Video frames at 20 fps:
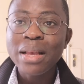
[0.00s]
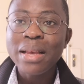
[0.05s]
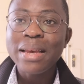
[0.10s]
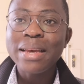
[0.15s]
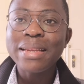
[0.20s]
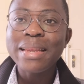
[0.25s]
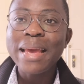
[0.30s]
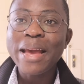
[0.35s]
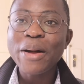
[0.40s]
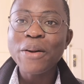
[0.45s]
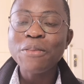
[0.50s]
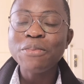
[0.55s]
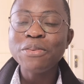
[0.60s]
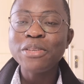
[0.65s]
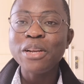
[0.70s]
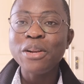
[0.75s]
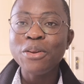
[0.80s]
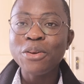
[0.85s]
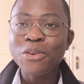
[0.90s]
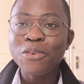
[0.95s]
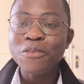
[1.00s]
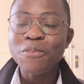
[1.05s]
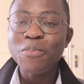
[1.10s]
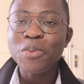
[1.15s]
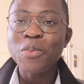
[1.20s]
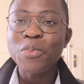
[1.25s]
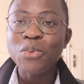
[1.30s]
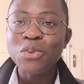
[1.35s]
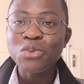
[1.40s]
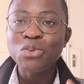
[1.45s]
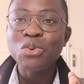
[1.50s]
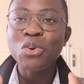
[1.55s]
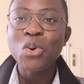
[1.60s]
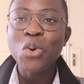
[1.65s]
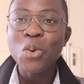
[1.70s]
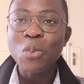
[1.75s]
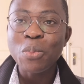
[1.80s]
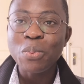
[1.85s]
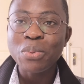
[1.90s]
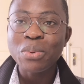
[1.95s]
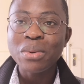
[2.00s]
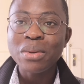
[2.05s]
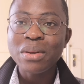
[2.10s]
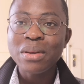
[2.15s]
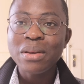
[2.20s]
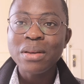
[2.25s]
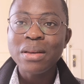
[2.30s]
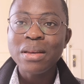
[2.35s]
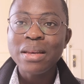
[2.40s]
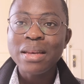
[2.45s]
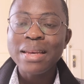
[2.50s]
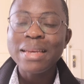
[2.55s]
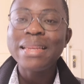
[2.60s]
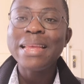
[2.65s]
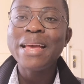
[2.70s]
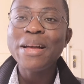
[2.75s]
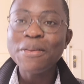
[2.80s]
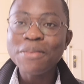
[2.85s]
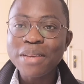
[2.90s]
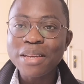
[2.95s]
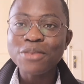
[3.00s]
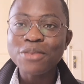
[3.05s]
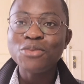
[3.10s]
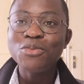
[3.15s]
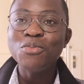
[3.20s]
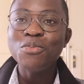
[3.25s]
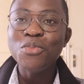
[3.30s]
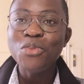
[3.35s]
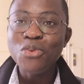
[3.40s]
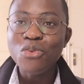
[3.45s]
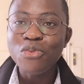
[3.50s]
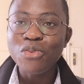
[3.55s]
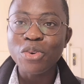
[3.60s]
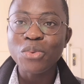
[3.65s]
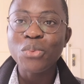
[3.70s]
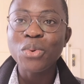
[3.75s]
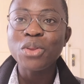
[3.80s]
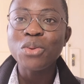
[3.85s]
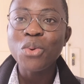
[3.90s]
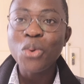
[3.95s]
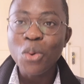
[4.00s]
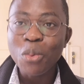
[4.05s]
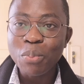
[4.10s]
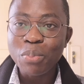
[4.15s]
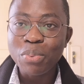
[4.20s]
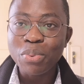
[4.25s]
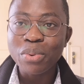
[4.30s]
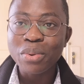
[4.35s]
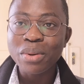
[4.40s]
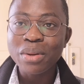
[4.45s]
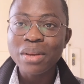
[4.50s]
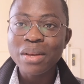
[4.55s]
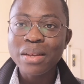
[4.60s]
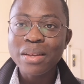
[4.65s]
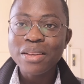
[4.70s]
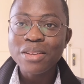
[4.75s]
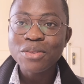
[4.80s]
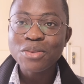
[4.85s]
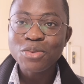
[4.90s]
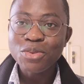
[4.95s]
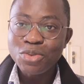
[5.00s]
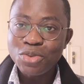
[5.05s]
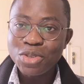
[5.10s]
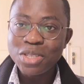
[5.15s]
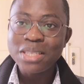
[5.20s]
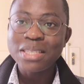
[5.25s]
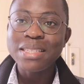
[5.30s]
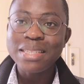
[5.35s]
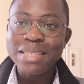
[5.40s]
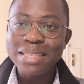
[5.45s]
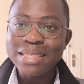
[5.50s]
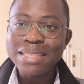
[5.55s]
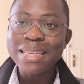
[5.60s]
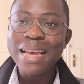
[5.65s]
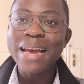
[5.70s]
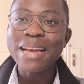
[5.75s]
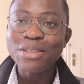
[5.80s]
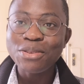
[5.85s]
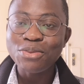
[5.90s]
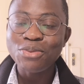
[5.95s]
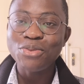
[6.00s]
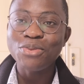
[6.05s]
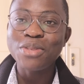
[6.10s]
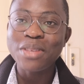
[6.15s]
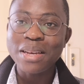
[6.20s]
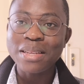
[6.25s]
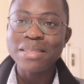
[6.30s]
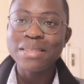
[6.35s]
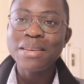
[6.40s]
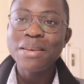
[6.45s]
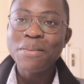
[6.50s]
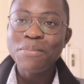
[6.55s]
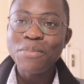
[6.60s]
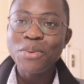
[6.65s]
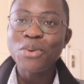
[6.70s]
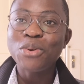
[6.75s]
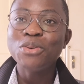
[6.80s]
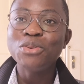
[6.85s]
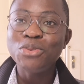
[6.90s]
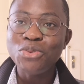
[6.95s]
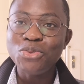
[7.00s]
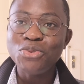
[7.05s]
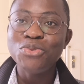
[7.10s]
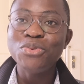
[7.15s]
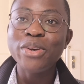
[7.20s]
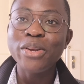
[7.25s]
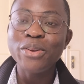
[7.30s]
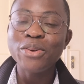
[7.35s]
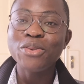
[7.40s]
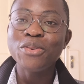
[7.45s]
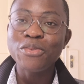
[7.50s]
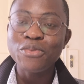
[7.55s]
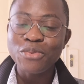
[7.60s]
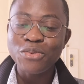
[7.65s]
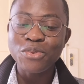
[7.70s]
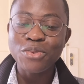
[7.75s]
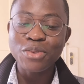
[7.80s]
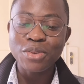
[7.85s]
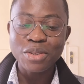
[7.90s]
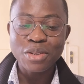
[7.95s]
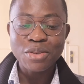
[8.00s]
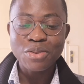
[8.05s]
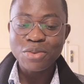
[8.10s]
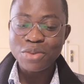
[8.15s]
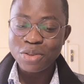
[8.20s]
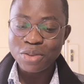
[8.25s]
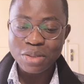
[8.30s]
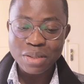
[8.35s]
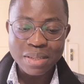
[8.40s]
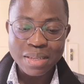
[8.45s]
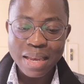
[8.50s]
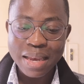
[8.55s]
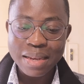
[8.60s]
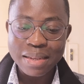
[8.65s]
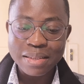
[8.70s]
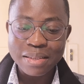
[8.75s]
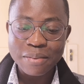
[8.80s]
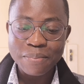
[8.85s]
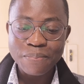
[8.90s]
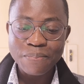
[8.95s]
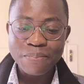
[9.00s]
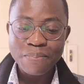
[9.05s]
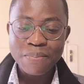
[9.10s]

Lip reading: It helps a lot of people to cope. It helps us to move on with hope. So just decide to do that, because you do a lot of good to the society.